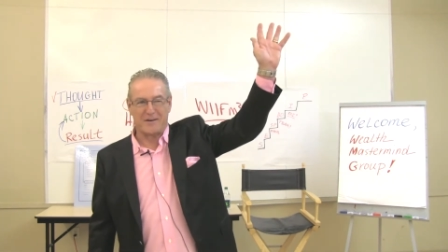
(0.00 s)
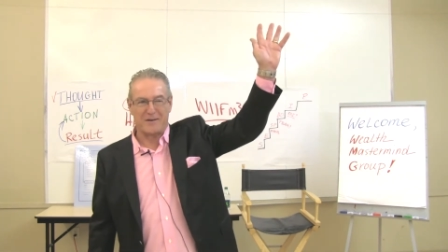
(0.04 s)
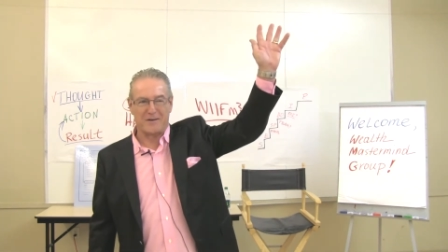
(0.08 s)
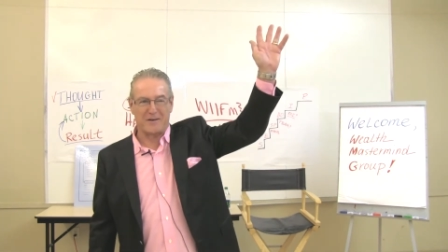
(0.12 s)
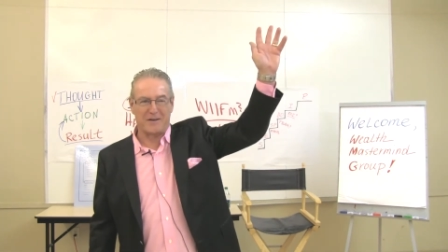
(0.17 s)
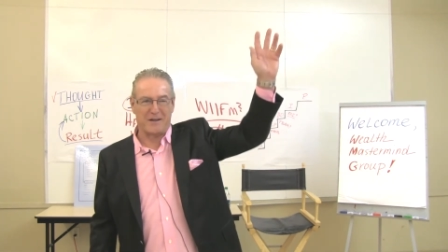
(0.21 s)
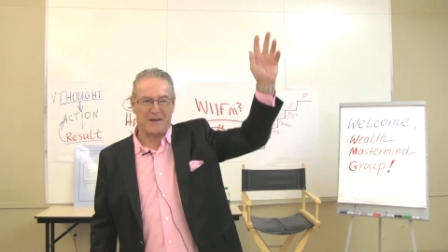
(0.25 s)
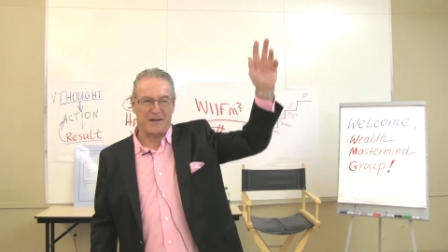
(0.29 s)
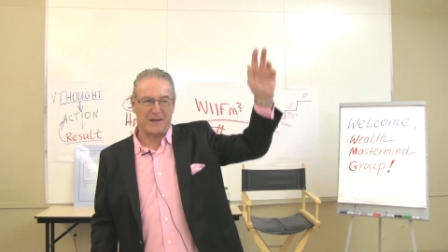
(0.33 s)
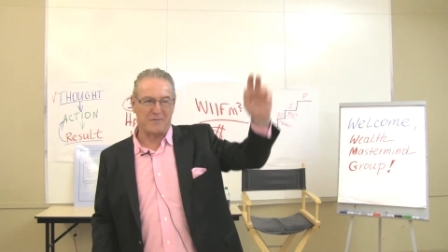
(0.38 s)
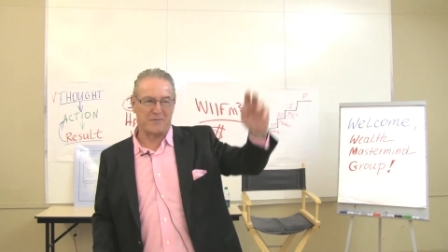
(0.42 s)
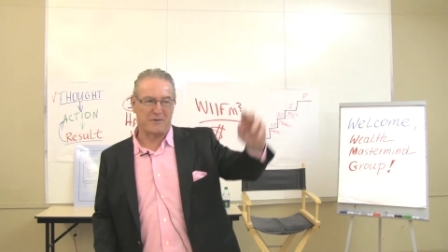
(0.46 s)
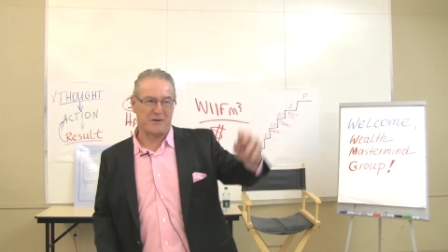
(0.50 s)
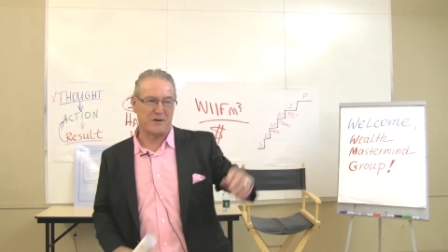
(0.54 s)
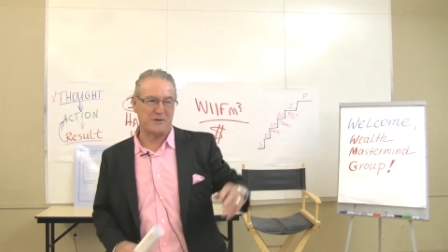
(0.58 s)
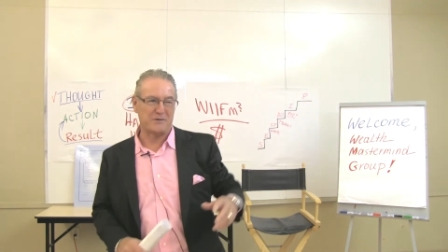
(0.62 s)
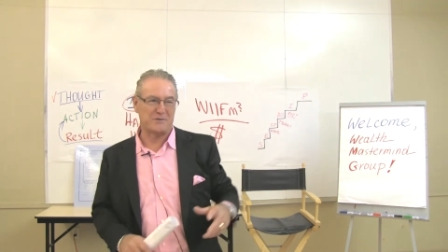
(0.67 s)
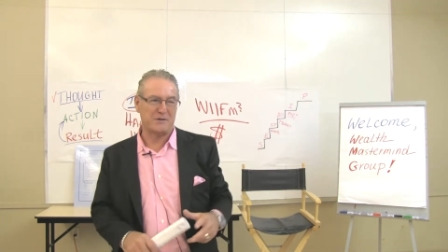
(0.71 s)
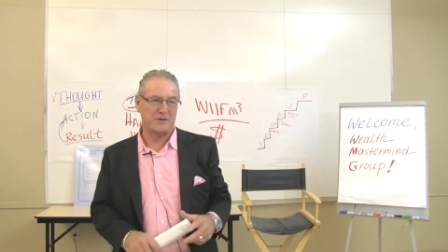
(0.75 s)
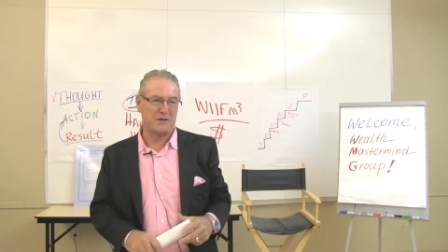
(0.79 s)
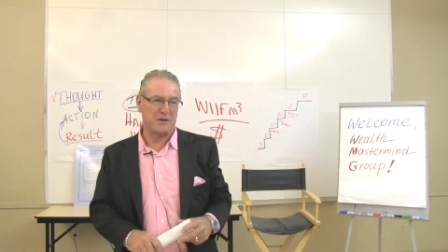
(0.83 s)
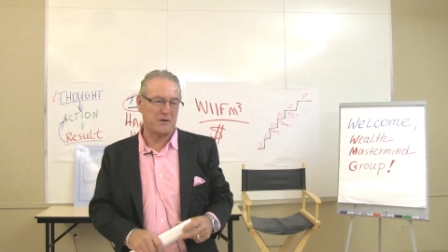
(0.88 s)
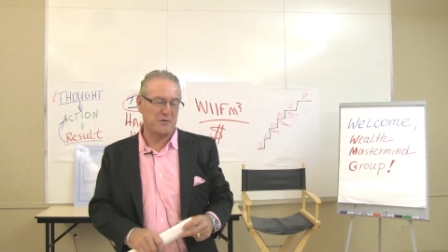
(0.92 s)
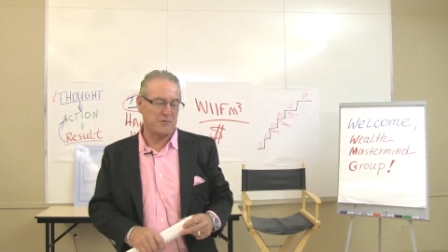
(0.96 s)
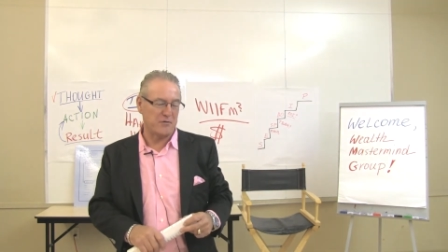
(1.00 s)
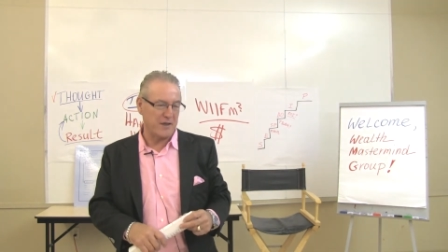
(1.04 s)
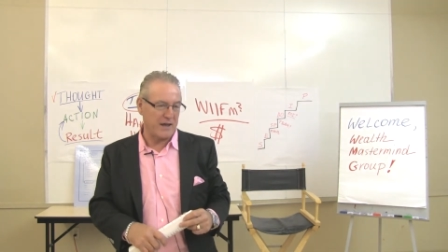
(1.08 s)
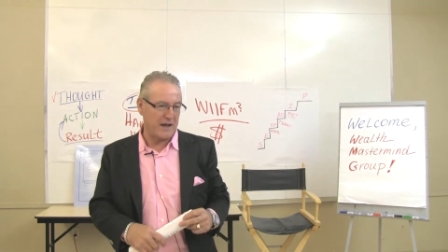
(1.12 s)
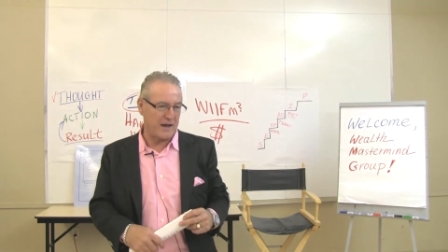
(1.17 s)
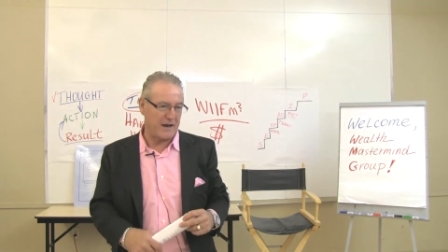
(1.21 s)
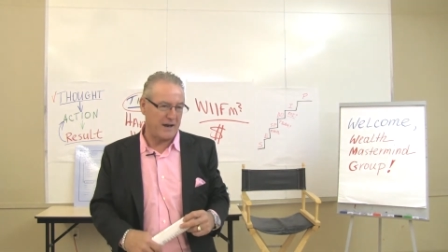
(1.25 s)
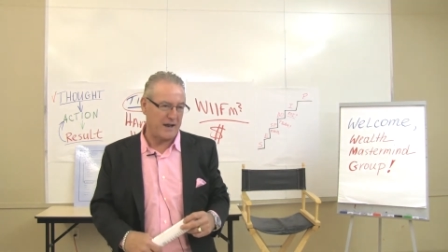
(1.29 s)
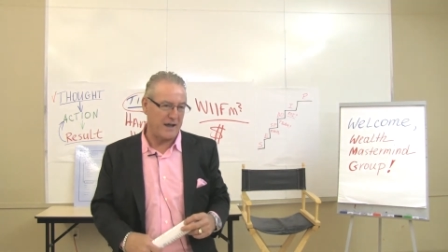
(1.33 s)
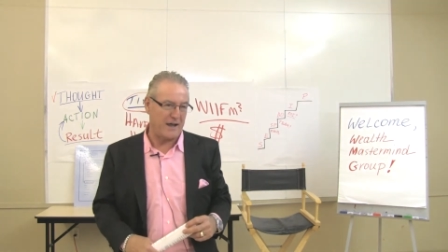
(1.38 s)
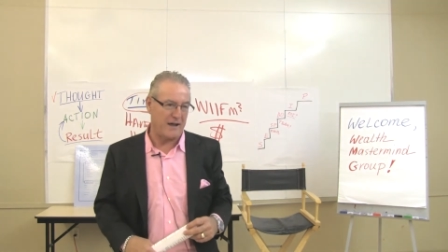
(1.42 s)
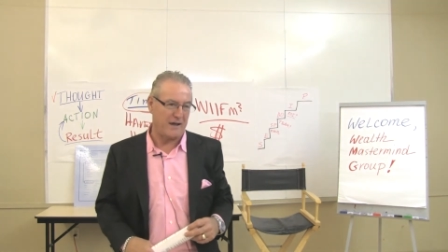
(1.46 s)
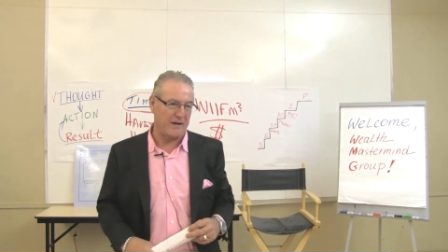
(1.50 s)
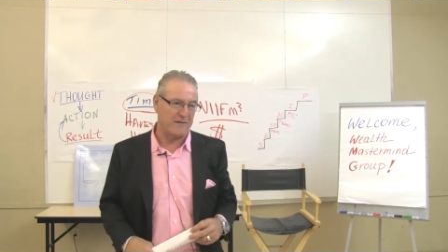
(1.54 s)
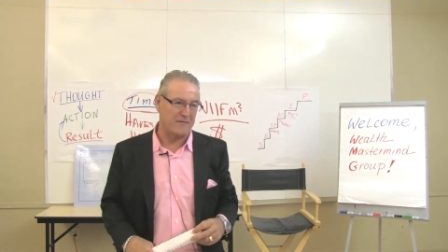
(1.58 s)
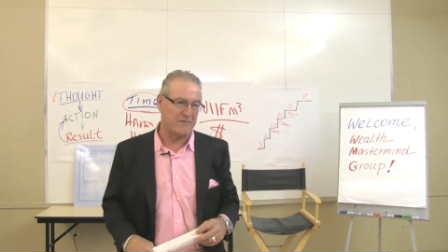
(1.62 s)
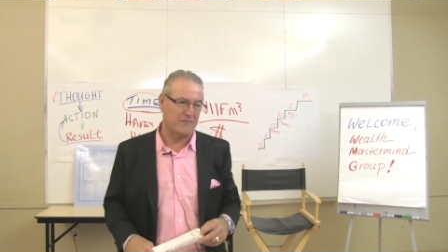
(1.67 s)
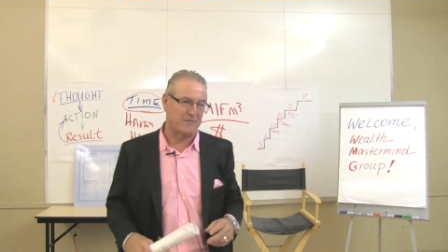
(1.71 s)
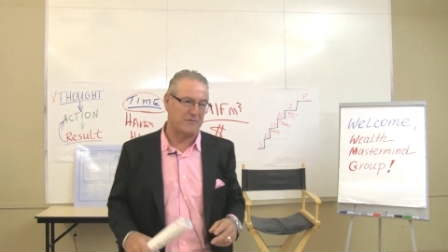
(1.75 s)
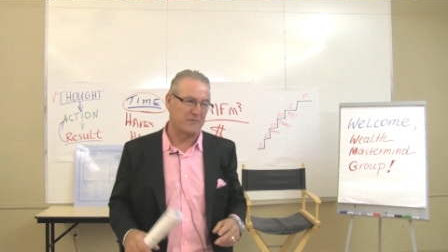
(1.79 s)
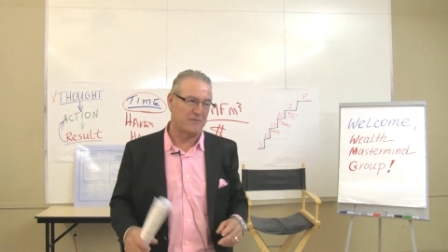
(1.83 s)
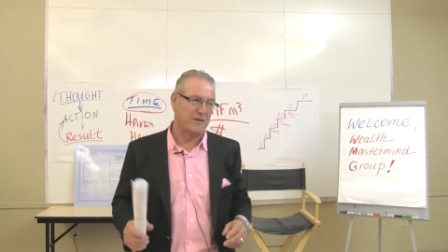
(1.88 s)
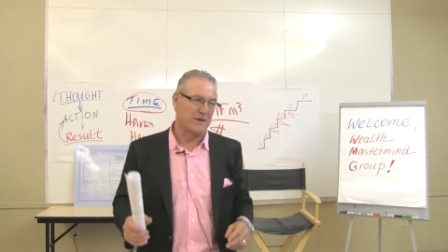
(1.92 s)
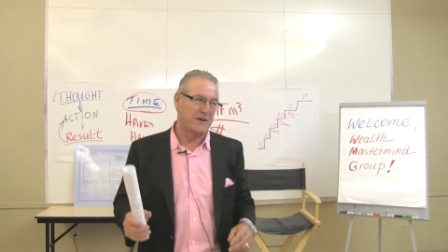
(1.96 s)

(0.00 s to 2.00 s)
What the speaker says: Okay, for those of you that have